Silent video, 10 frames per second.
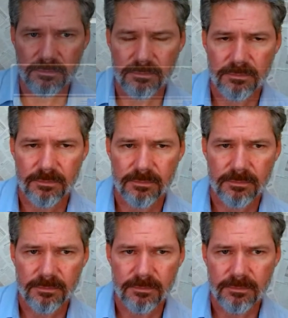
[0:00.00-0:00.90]

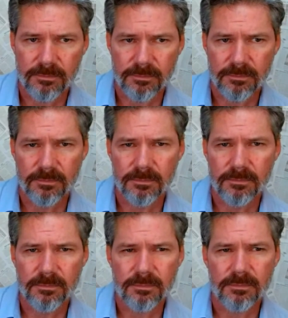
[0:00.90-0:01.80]

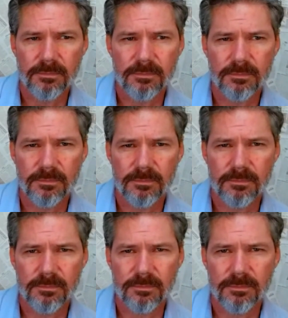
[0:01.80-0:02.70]

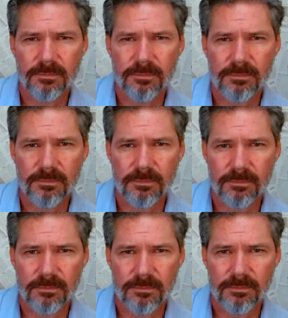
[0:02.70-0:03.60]

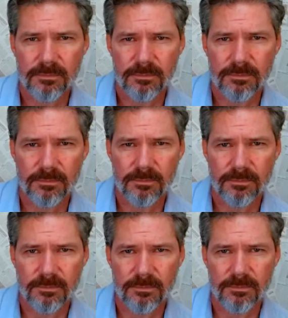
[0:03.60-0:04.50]

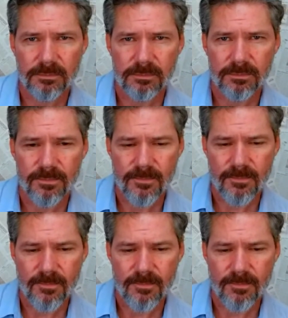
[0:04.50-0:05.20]
No words are spoken by the person on screen.